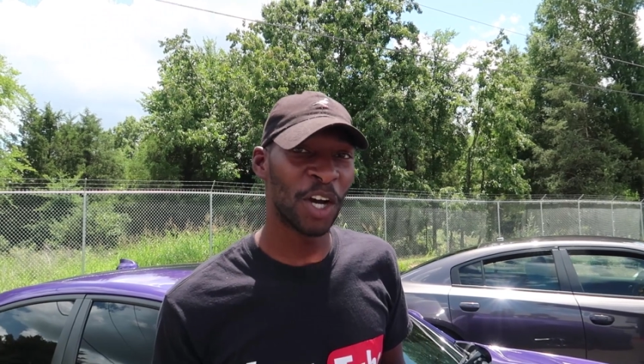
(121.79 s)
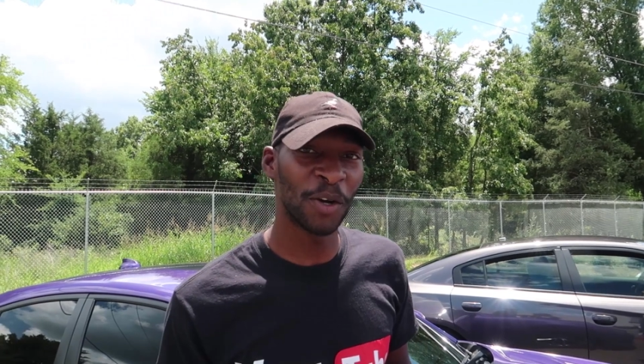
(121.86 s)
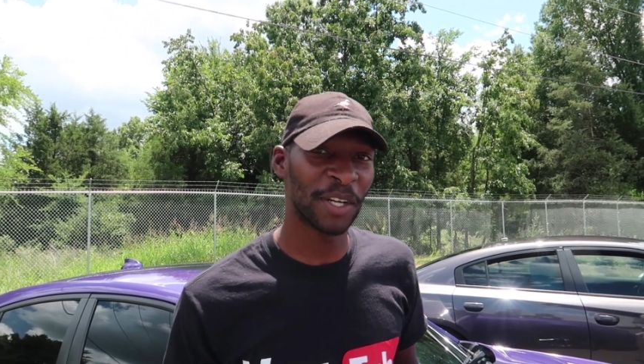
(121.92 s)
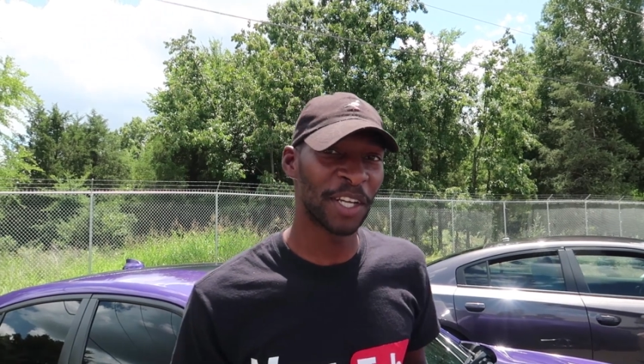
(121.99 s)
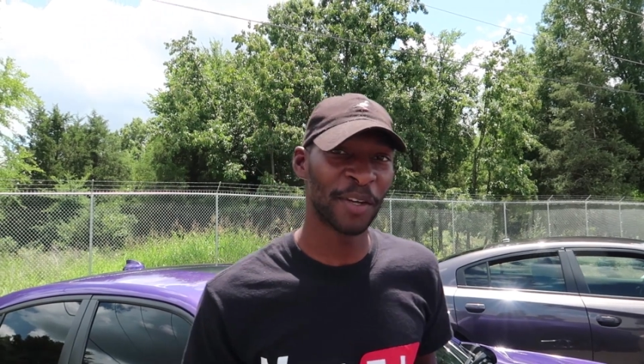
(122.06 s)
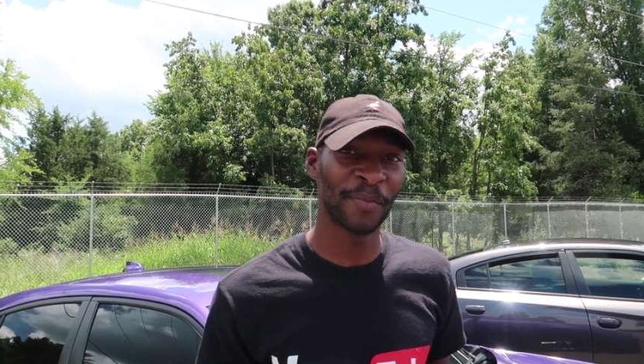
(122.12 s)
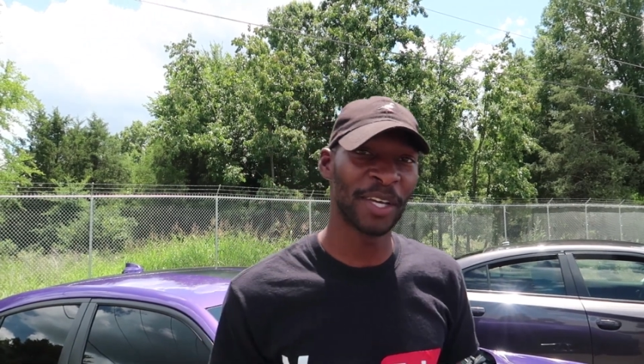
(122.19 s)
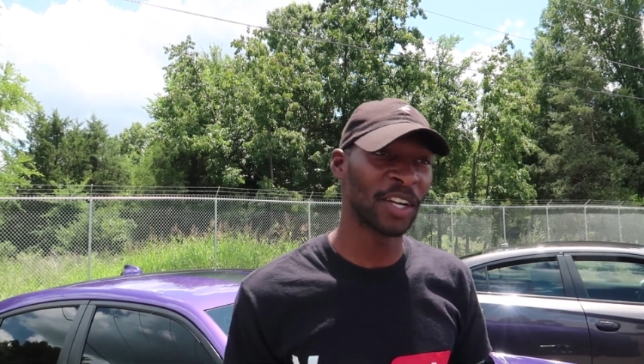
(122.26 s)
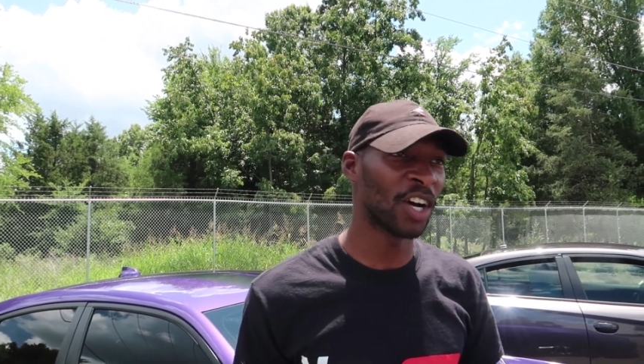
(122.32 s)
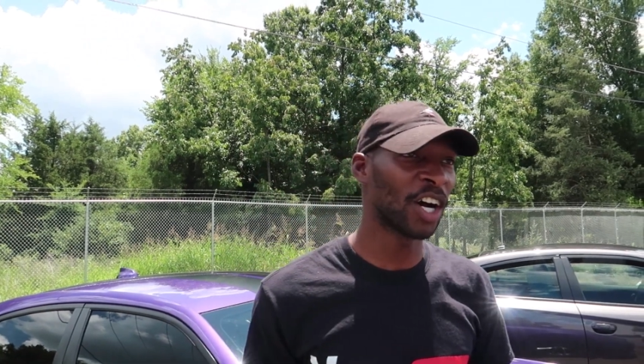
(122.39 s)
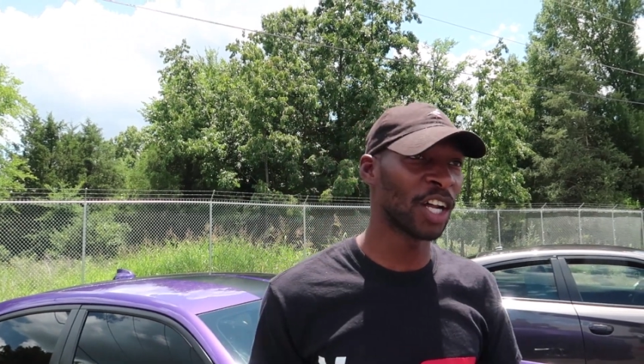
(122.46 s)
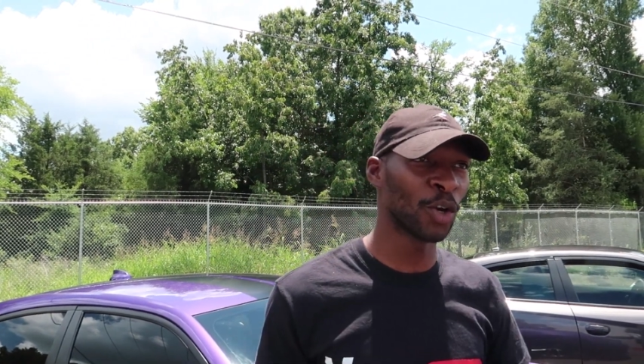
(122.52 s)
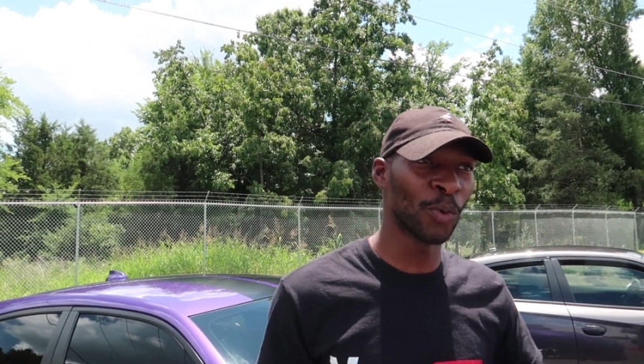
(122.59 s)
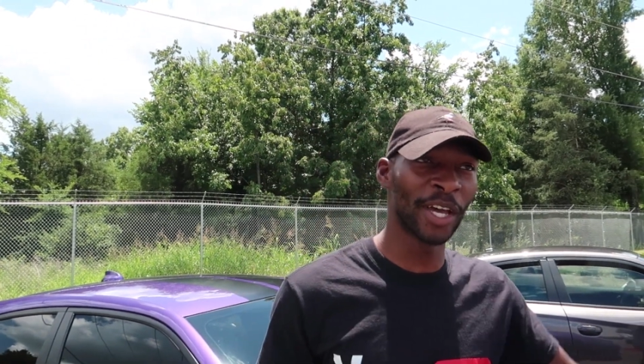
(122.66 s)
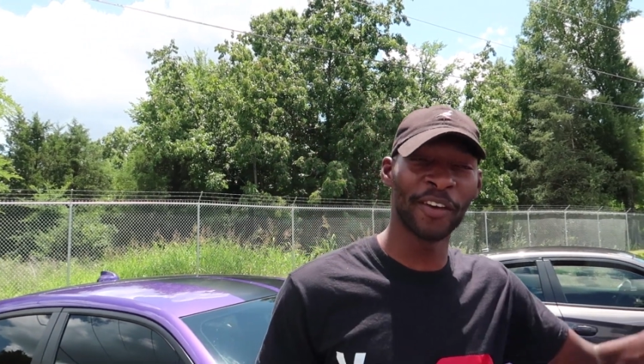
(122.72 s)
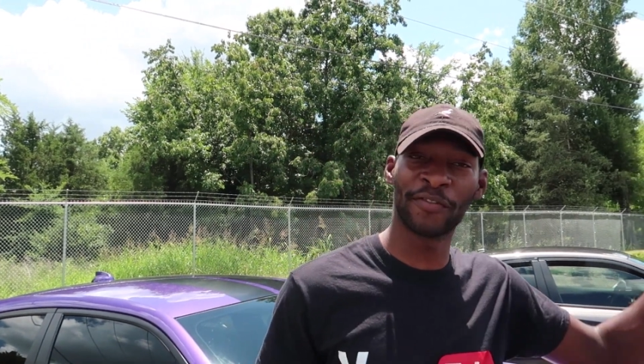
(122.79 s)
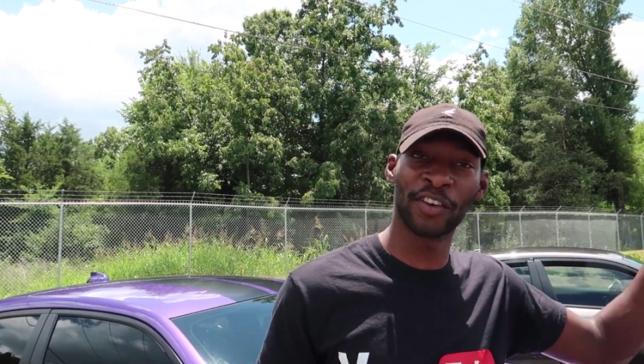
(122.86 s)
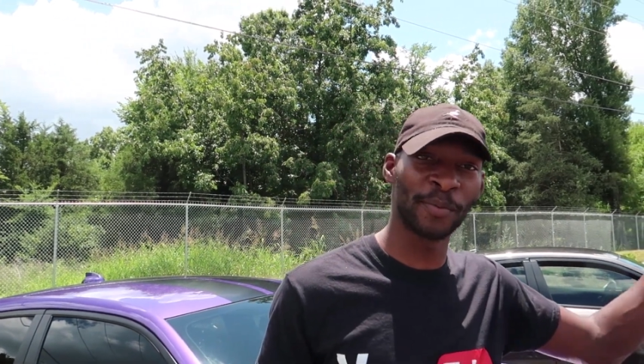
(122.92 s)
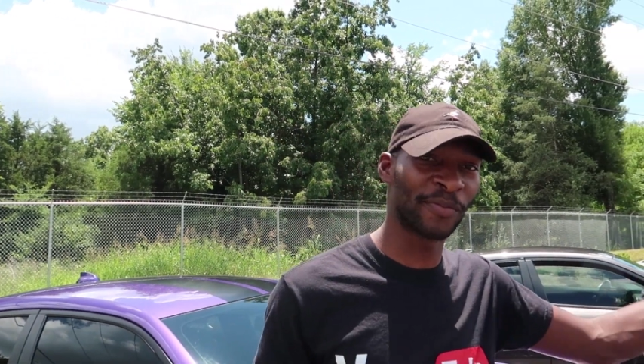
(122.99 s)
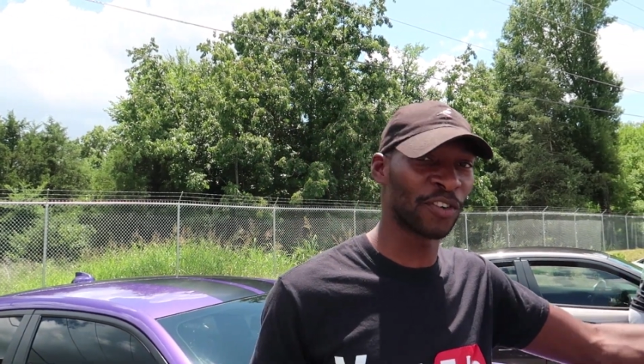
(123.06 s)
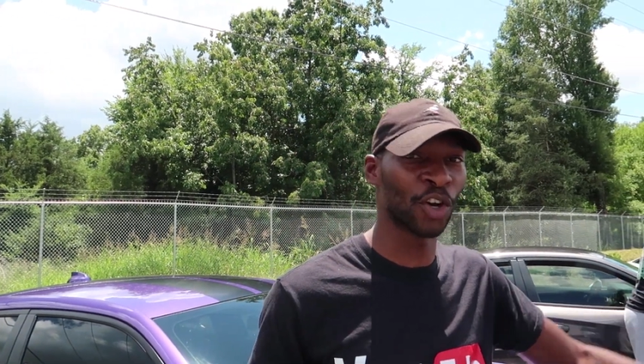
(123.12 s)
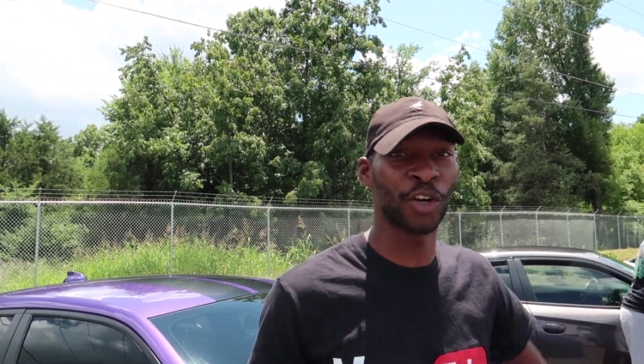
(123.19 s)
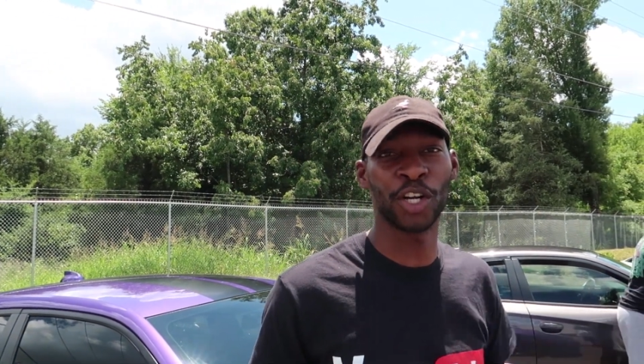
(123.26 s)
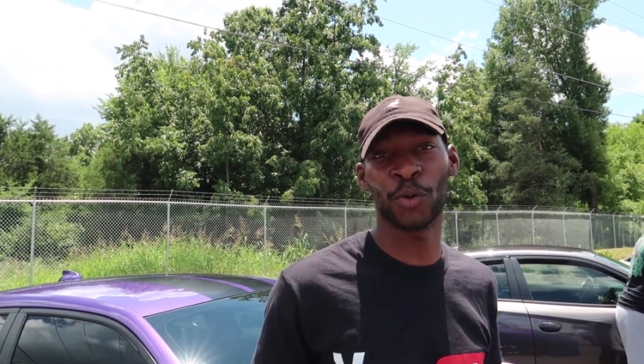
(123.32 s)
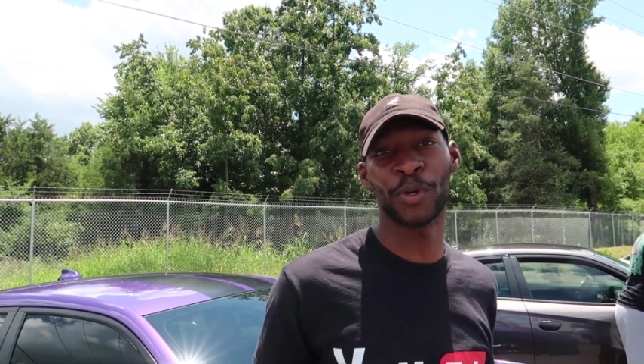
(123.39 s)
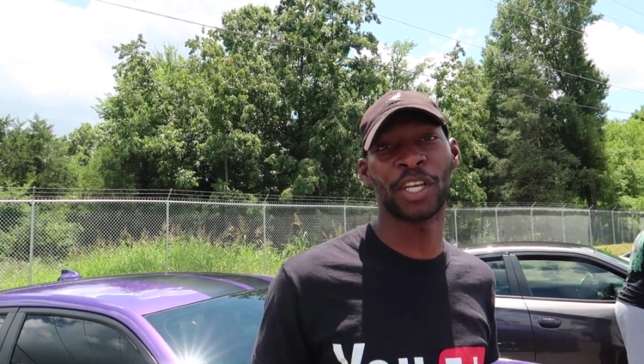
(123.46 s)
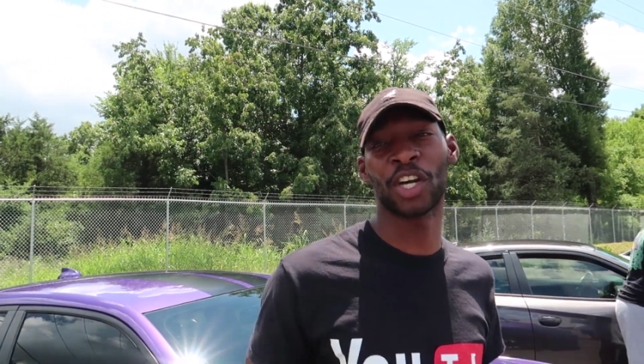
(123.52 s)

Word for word: We out here, man. All the way from Florida,